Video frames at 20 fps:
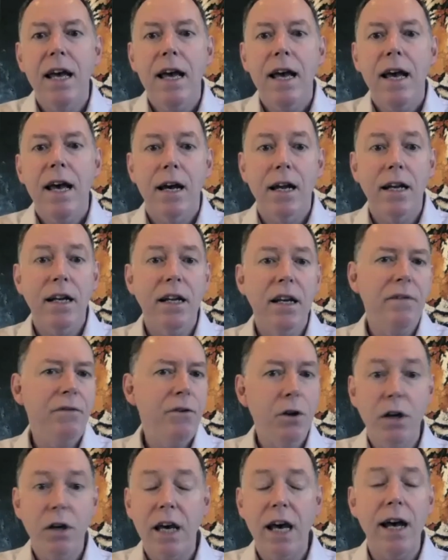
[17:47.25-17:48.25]
And if
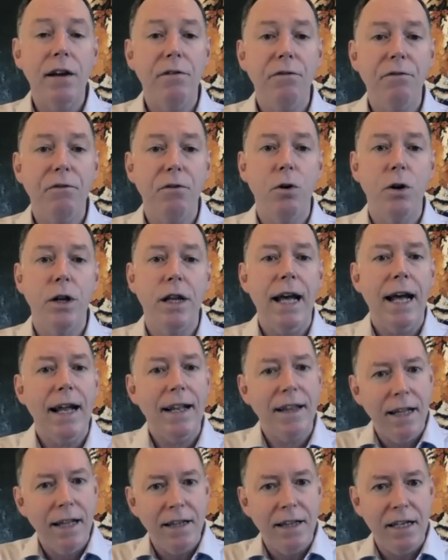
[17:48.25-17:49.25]
you can't afford
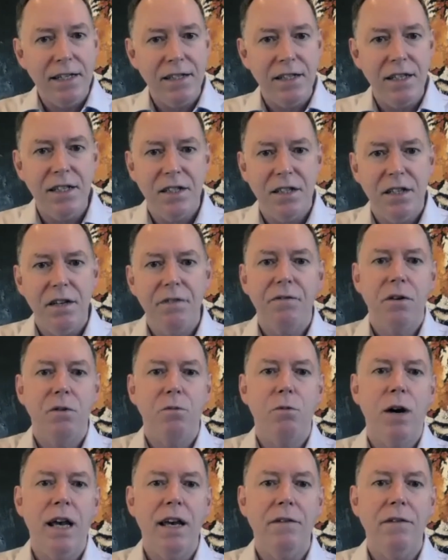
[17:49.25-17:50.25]
that, then there's this different
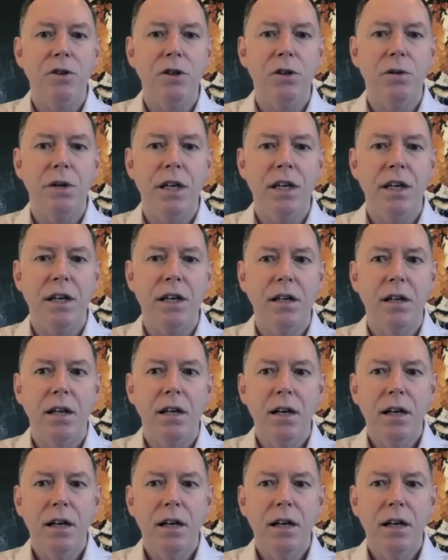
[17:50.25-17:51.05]
way of doing it.